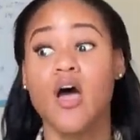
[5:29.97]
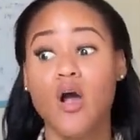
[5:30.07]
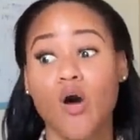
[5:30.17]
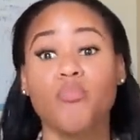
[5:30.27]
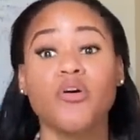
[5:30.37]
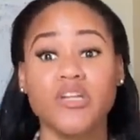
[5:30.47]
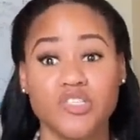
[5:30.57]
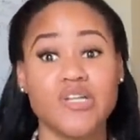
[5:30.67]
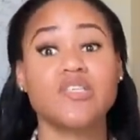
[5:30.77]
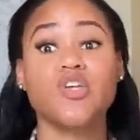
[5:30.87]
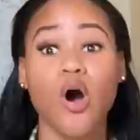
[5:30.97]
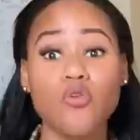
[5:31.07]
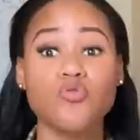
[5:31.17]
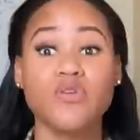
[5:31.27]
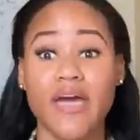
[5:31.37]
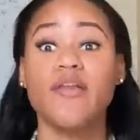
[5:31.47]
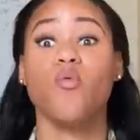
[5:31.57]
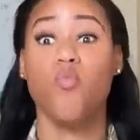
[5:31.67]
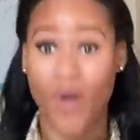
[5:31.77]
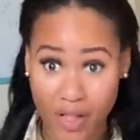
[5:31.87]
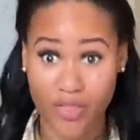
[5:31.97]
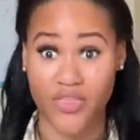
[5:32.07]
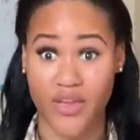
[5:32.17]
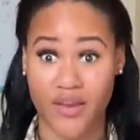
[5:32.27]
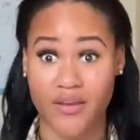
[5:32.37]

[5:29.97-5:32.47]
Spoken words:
Compound interest is how you get wealthy.